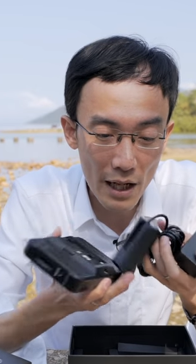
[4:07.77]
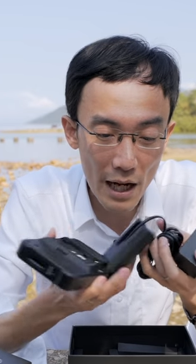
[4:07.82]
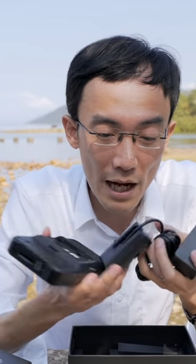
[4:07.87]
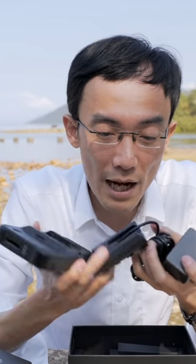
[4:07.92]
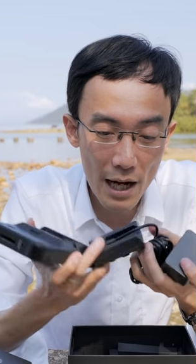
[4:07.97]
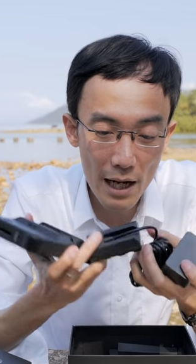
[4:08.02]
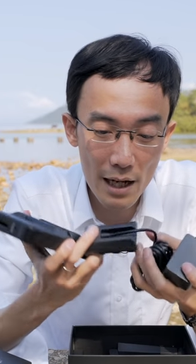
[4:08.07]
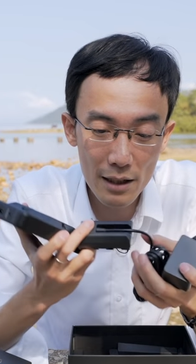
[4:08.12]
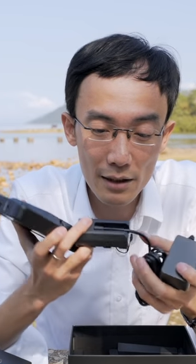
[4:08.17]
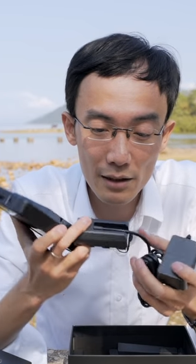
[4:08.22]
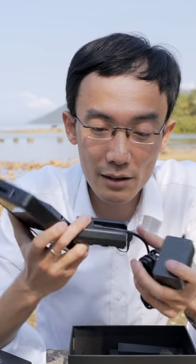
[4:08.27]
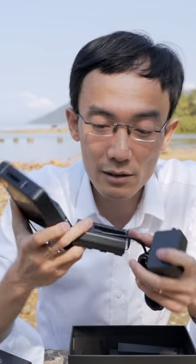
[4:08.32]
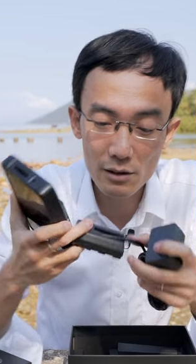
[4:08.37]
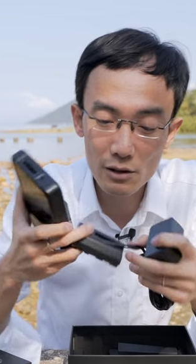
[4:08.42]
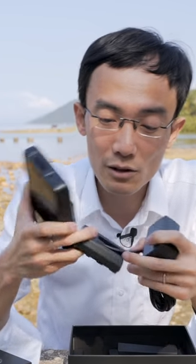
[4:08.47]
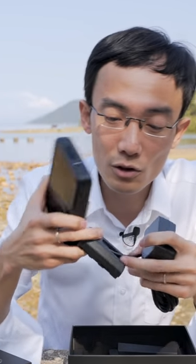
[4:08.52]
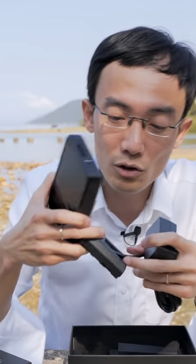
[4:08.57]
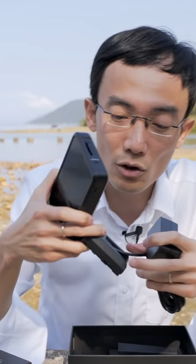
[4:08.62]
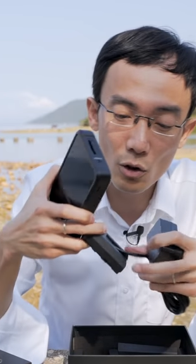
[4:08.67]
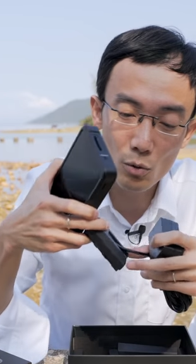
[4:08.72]
and
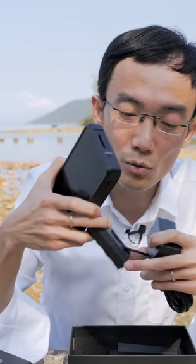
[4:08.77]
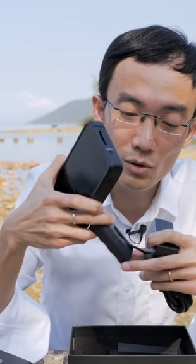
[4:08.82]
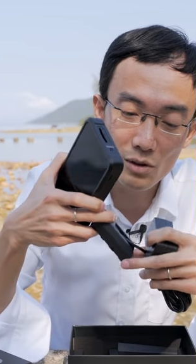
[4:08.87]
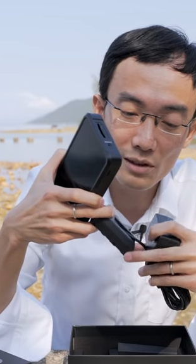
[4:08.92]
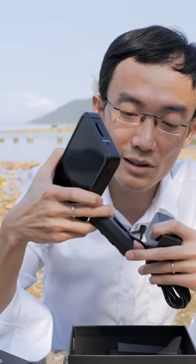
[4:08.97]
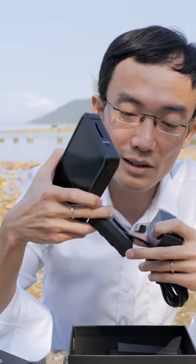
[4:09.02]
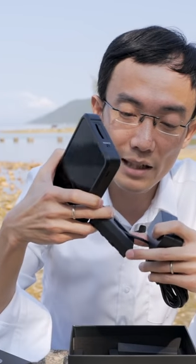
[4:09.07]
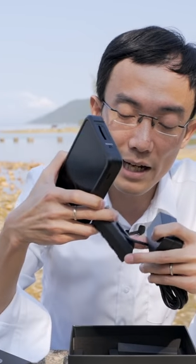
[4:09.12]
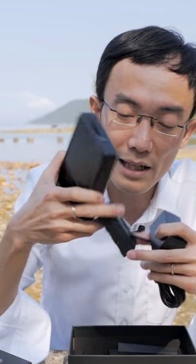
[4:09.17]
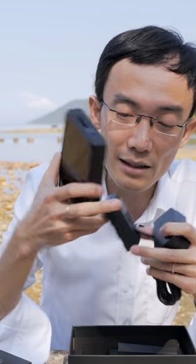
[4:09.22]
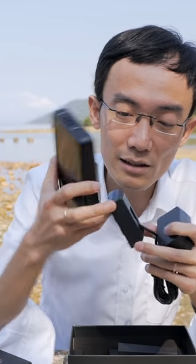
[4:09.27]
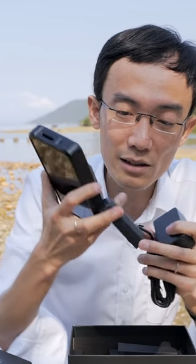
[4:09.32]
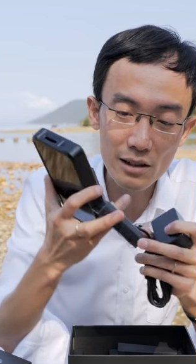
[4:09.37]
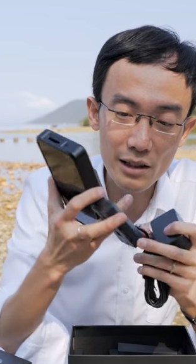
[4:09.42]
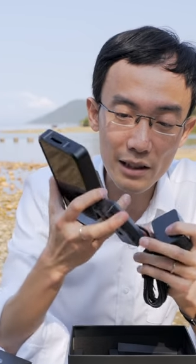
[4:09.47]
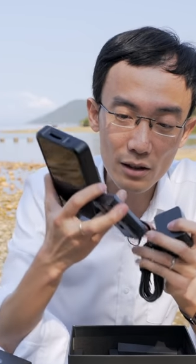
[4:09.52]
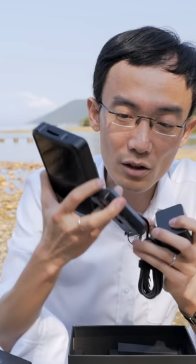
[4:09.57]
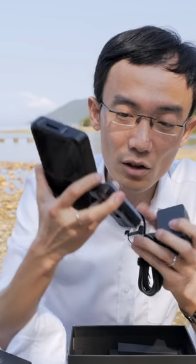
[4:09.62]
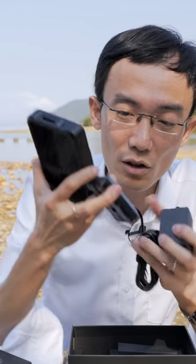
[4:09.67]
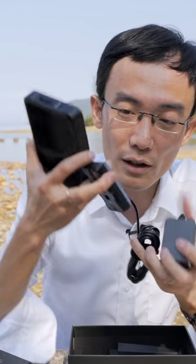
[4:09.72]
so that
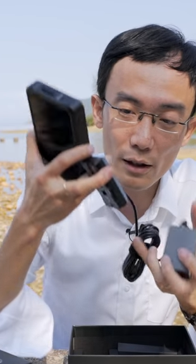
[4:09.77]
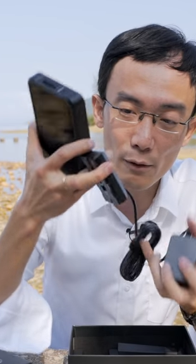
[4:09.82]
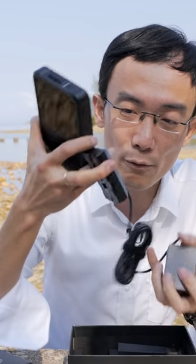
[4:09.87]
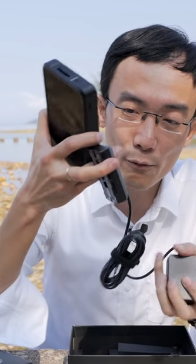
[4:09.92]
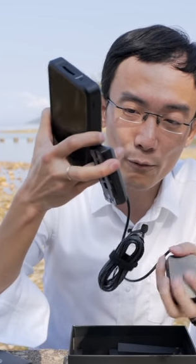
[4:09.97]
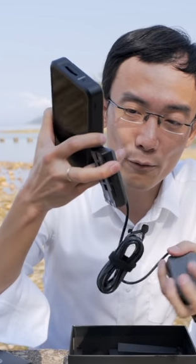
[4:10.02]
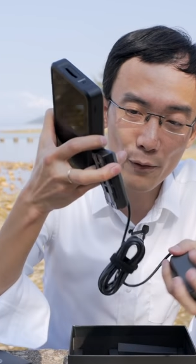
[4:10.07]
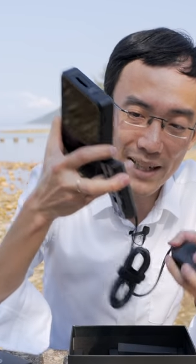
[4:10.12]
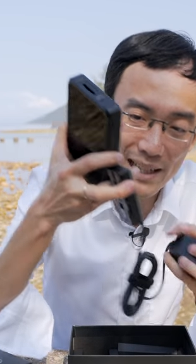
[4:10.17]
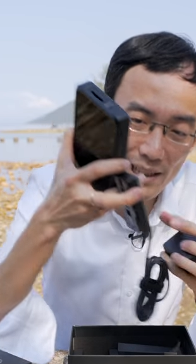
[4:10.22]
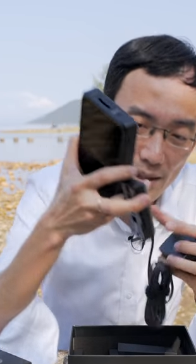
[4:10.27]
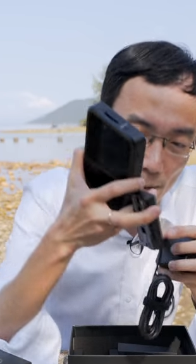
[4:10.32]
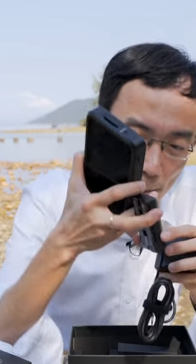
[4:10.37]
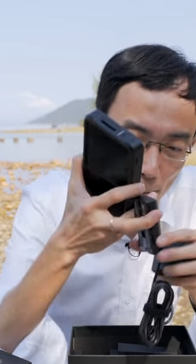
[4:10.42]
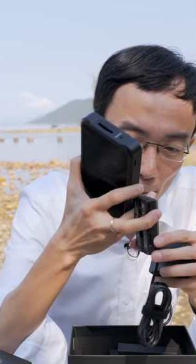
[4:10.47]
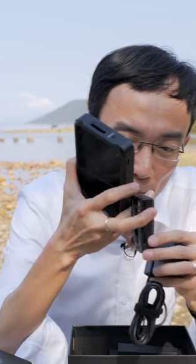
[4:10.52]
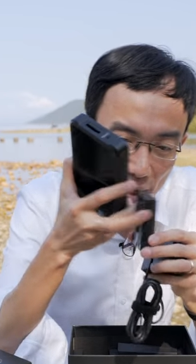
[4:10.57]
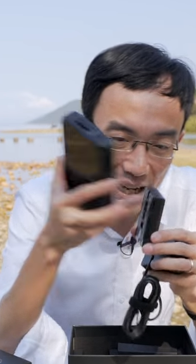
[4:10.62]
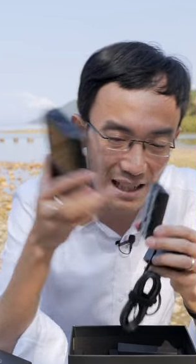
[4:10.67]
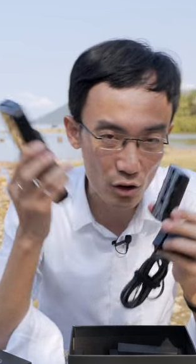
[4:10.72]
it got a
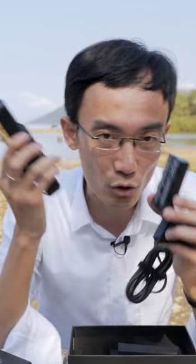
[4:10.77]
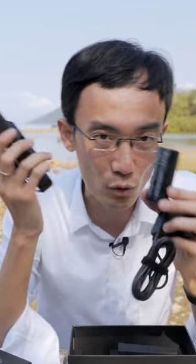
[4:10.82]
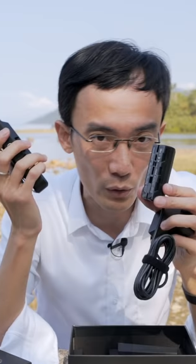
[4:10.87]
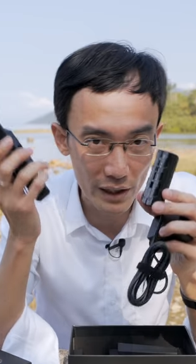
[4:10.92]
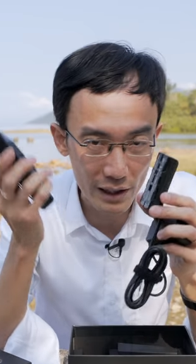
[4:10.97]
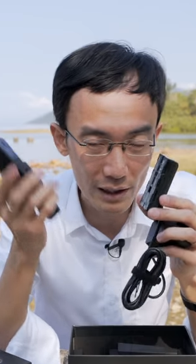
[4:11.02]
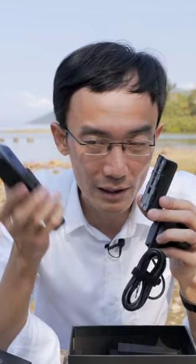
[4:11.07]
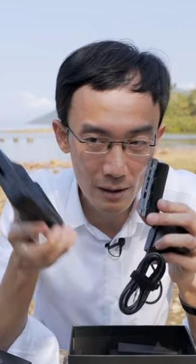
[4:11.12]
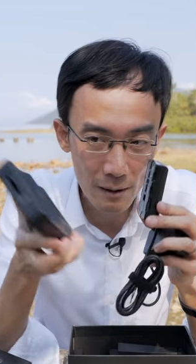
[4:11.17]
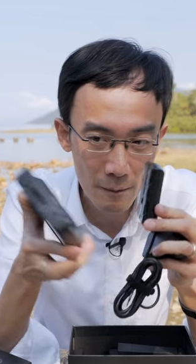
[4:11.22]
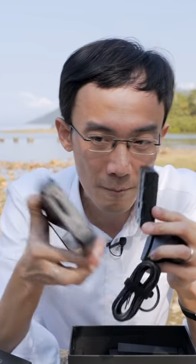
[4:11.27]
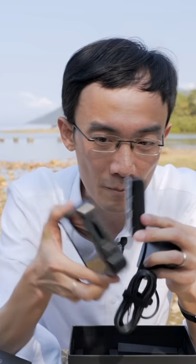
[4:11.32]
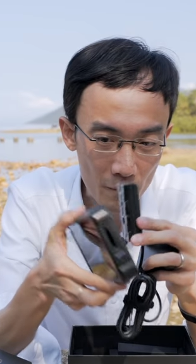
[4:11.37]
fake battery.